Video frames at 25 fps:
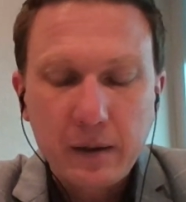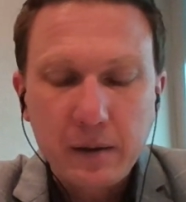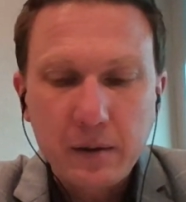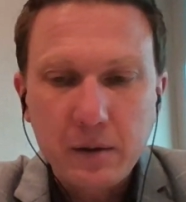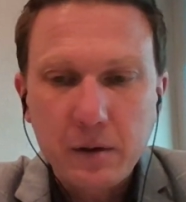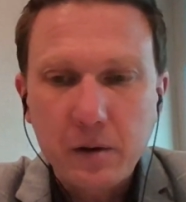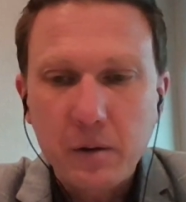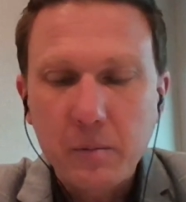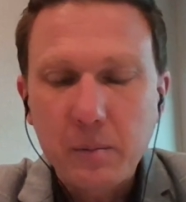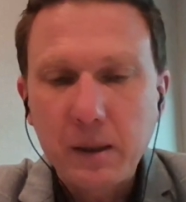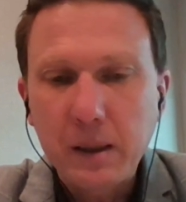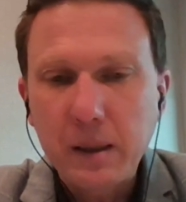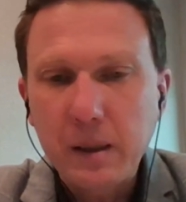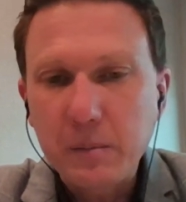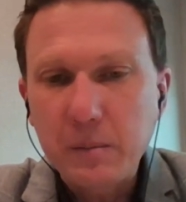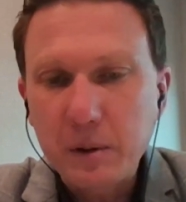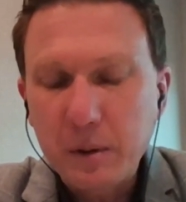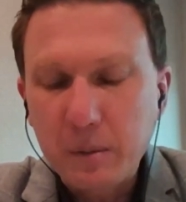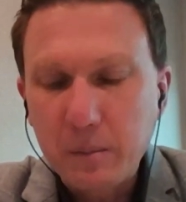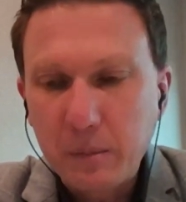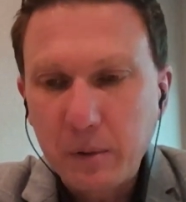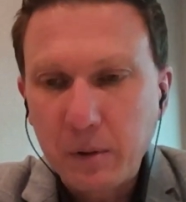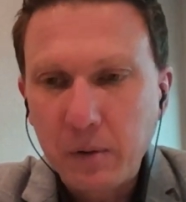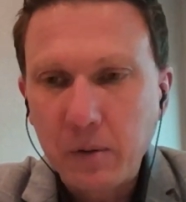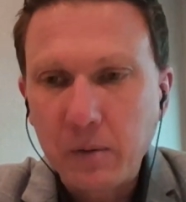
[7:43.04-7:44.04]
So it becomes
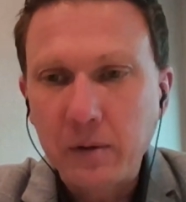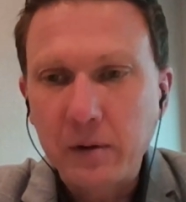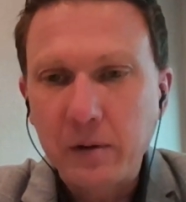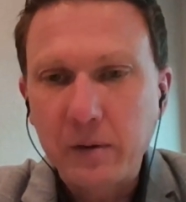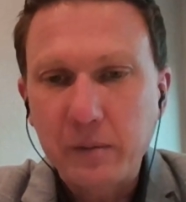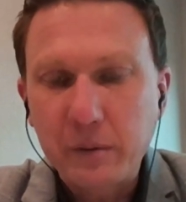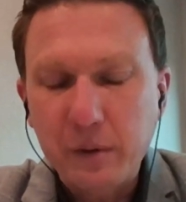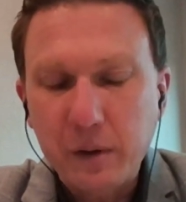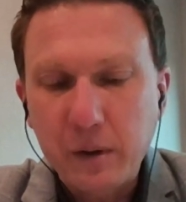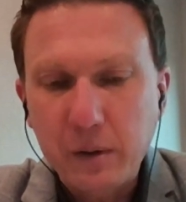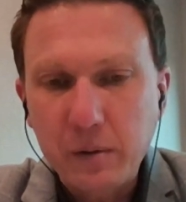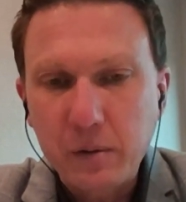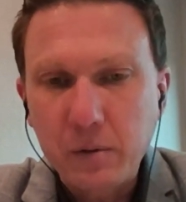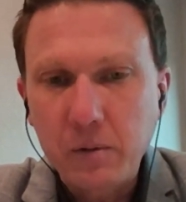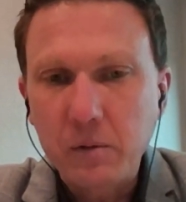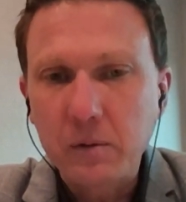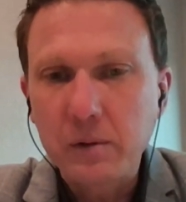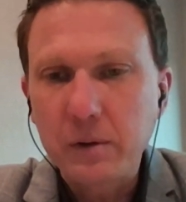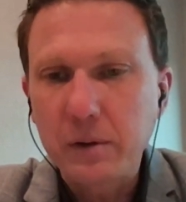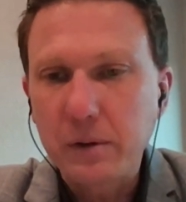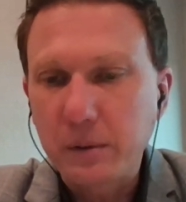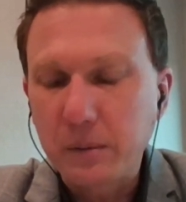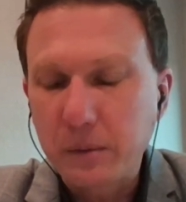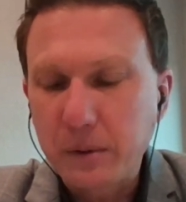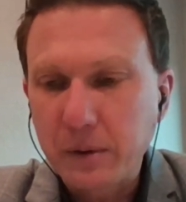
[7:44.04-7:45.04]
important to find all
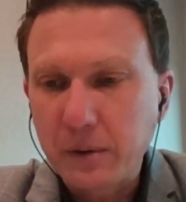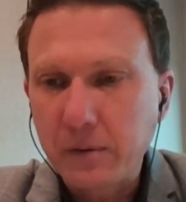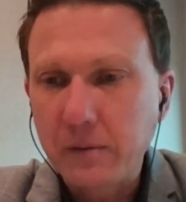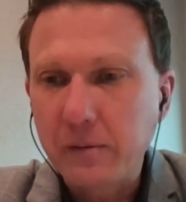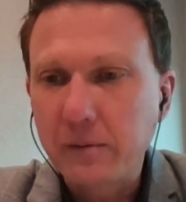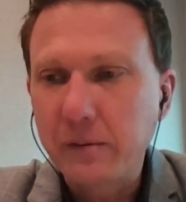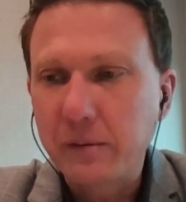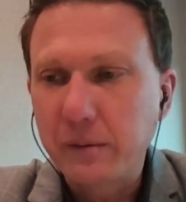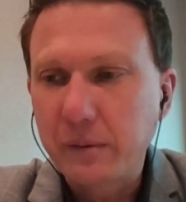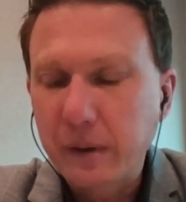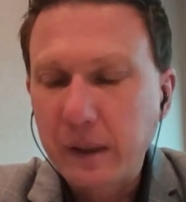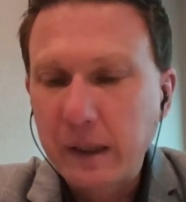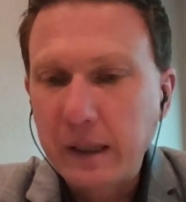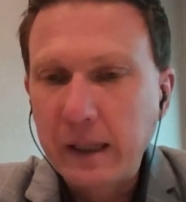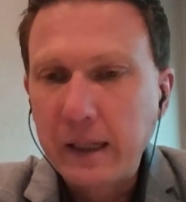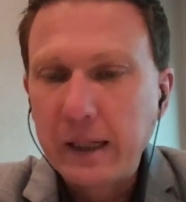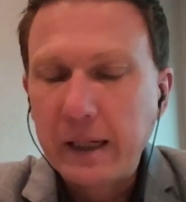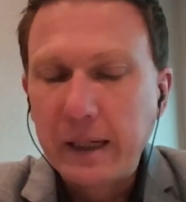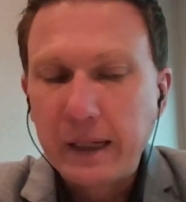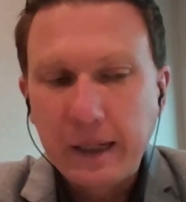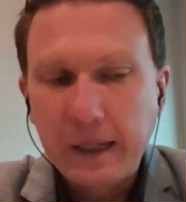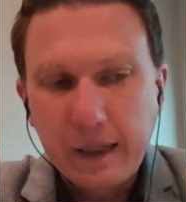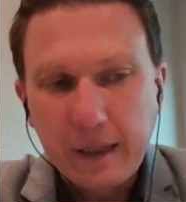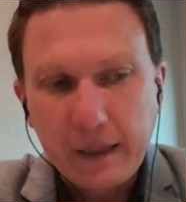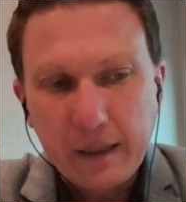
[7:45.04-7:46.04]
sorts of
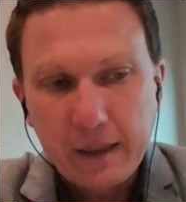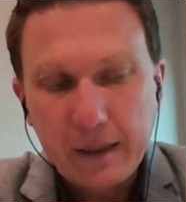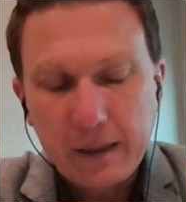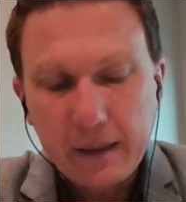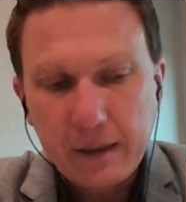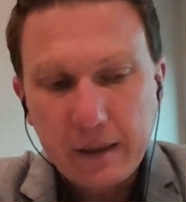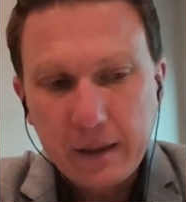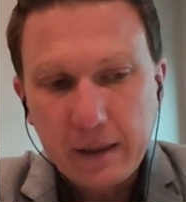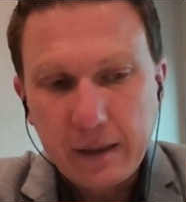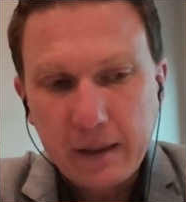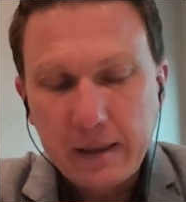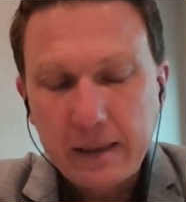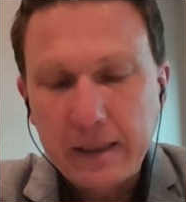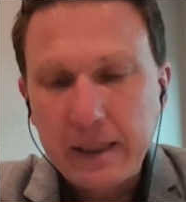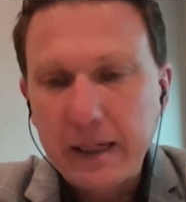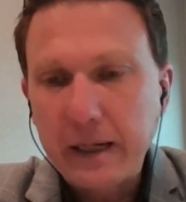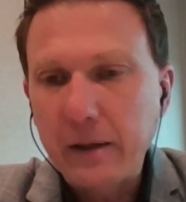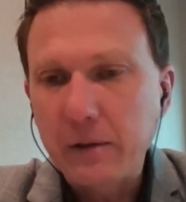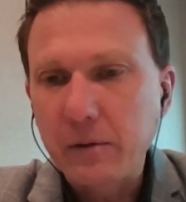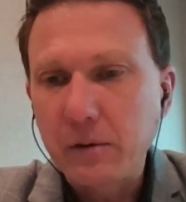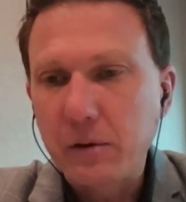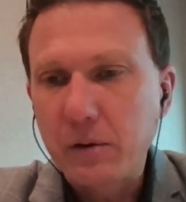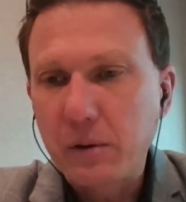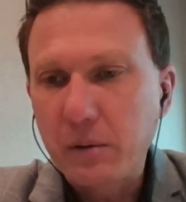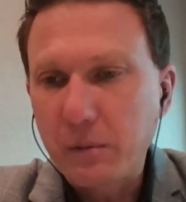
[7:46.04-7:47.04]

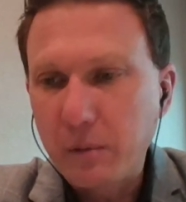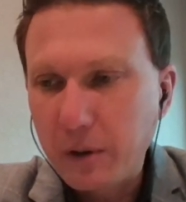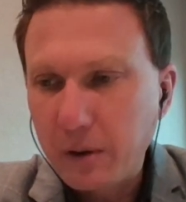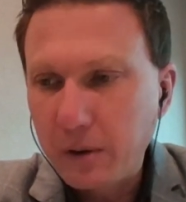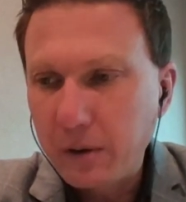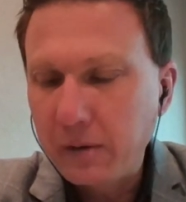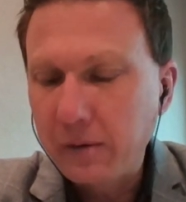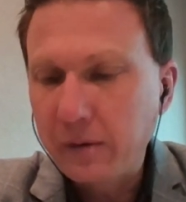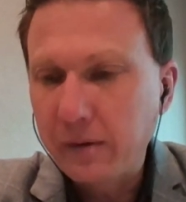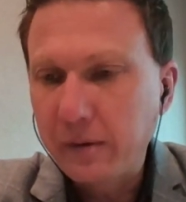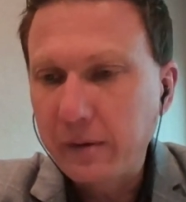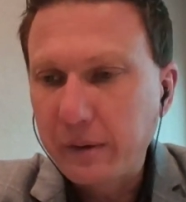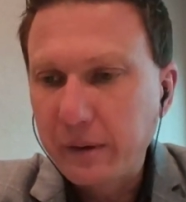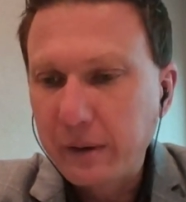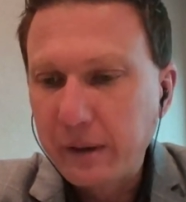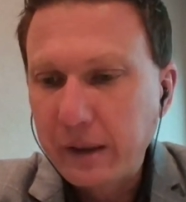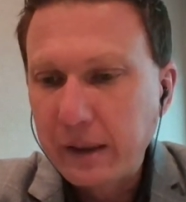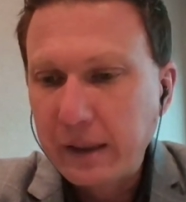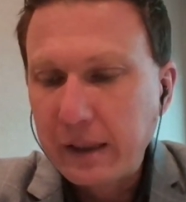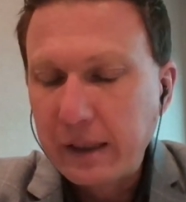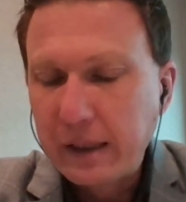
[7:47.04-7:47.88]
down-to-earth,